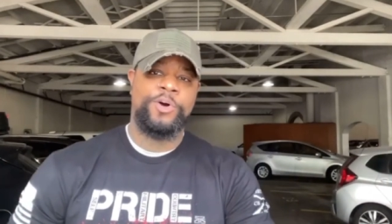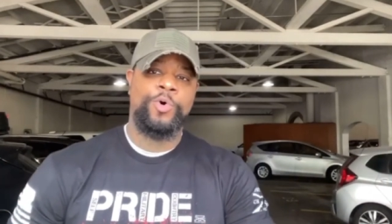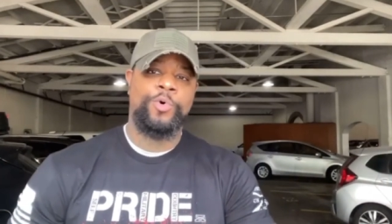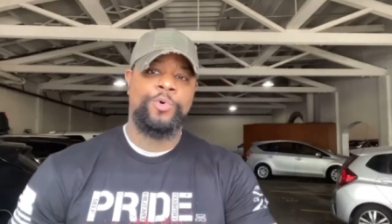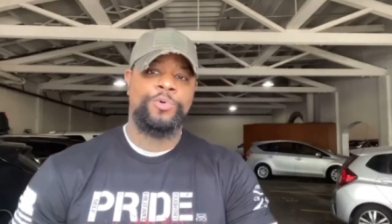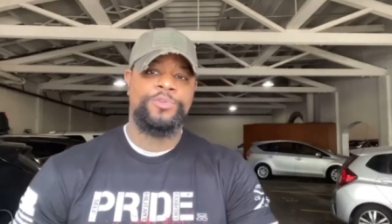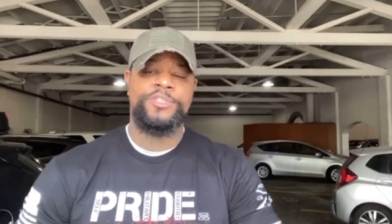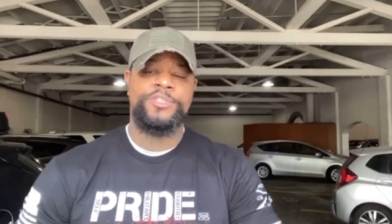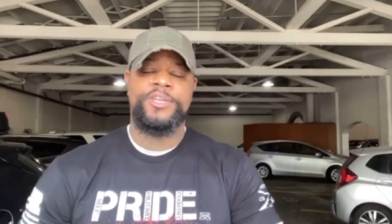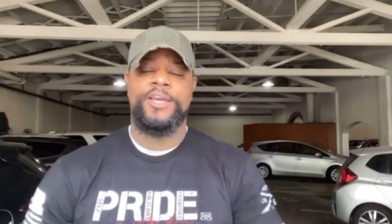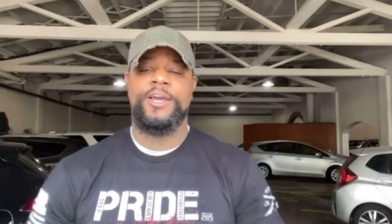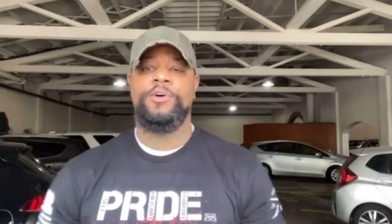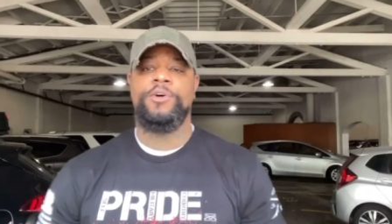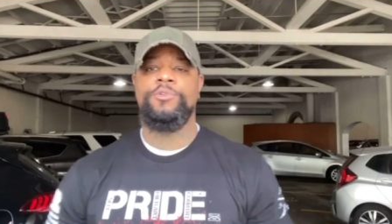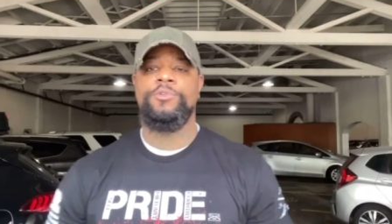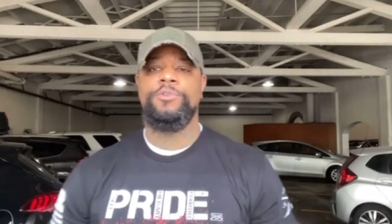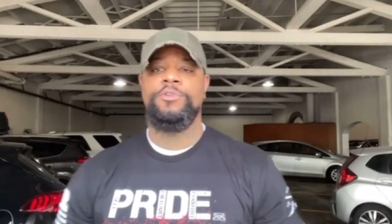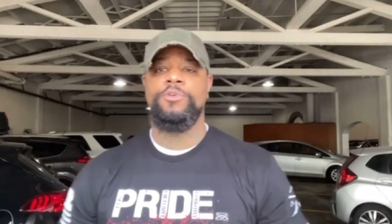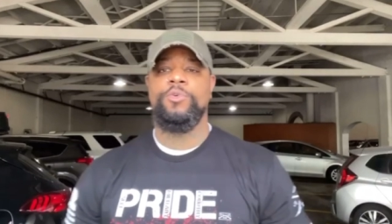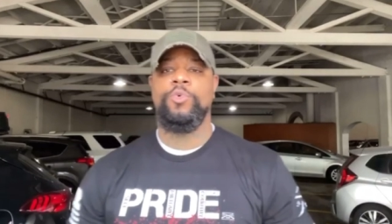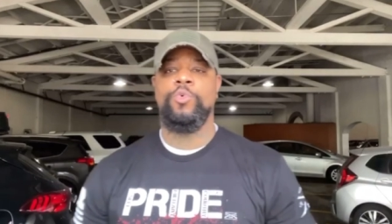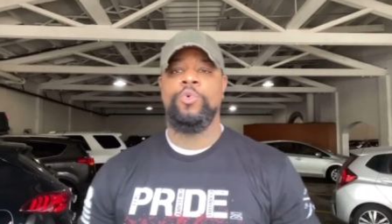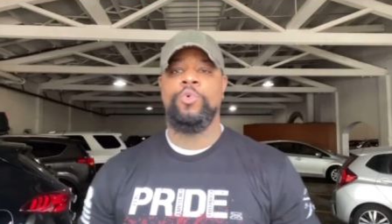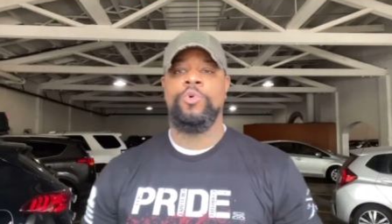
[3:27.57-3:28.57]
Old
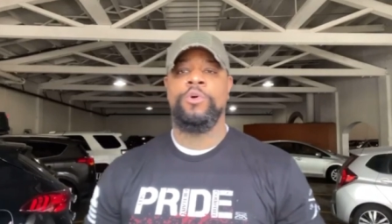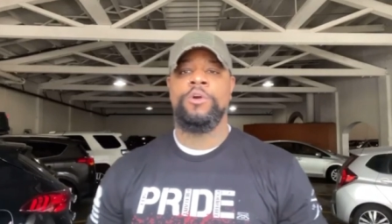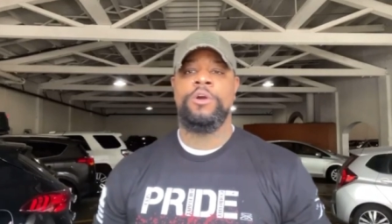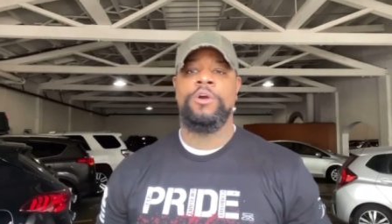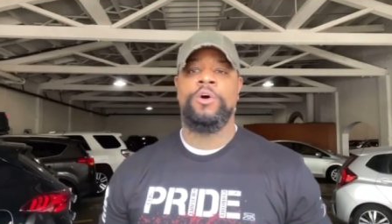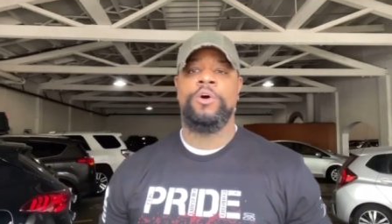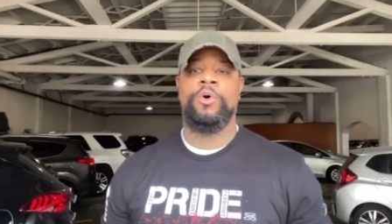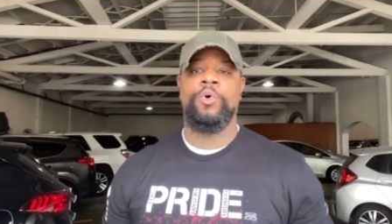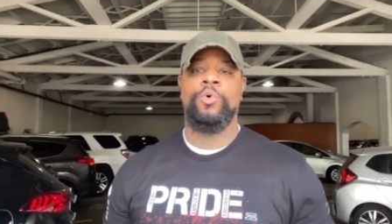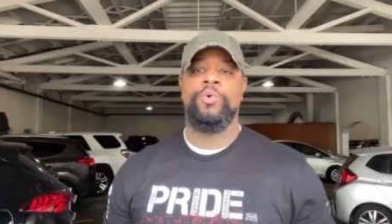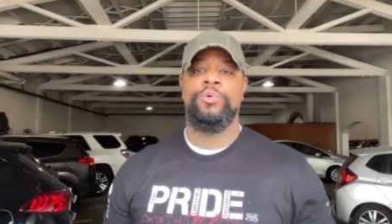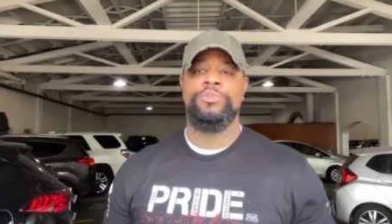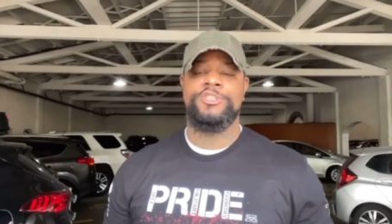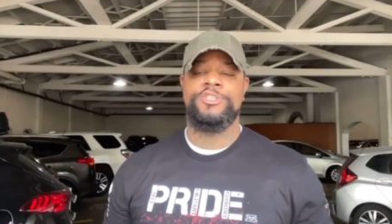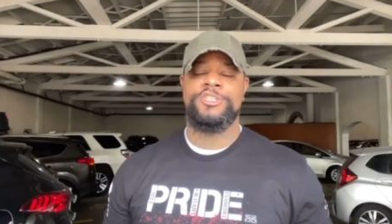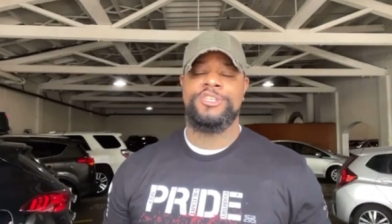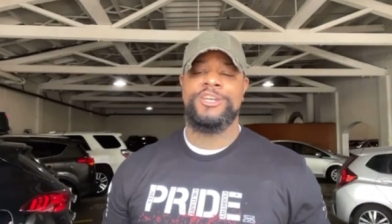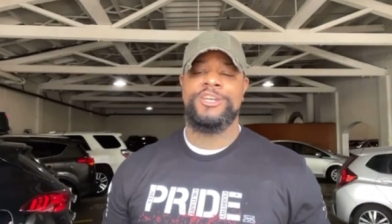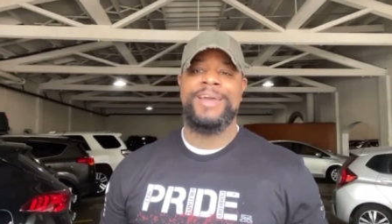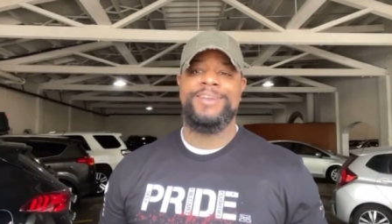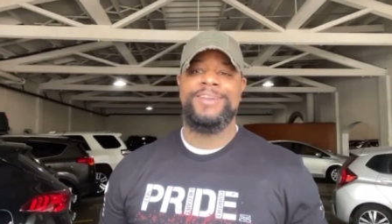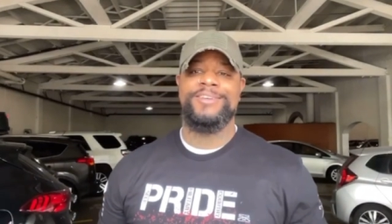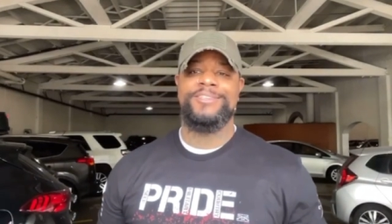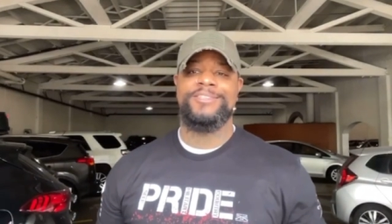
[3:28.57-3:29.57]
Town or Old
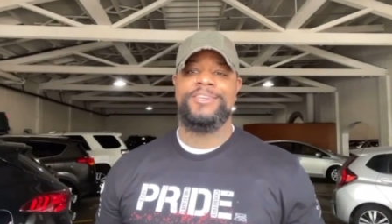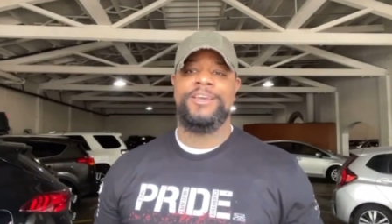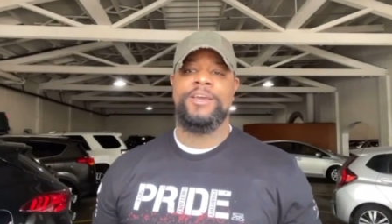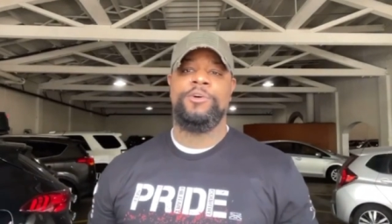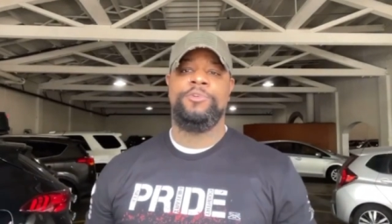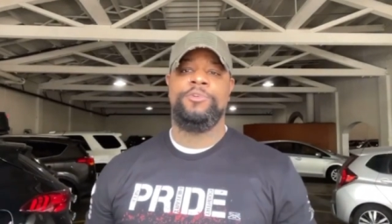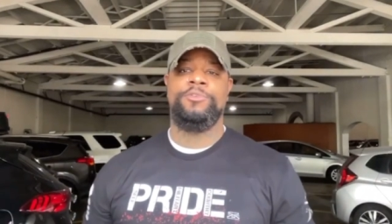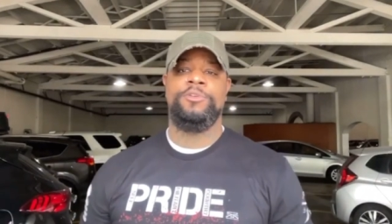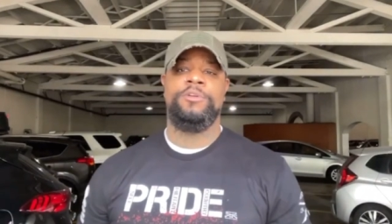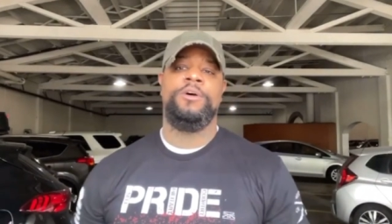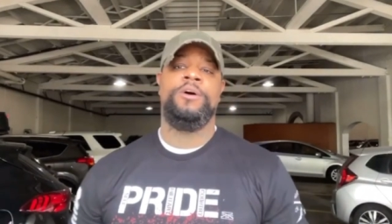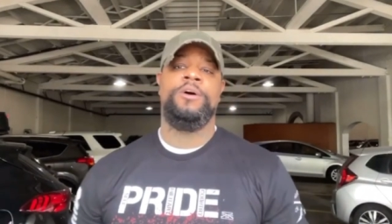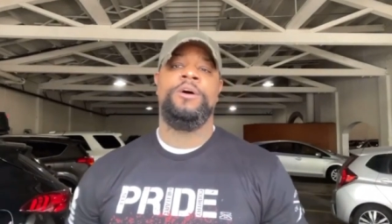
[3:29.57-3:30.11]
Chinatown.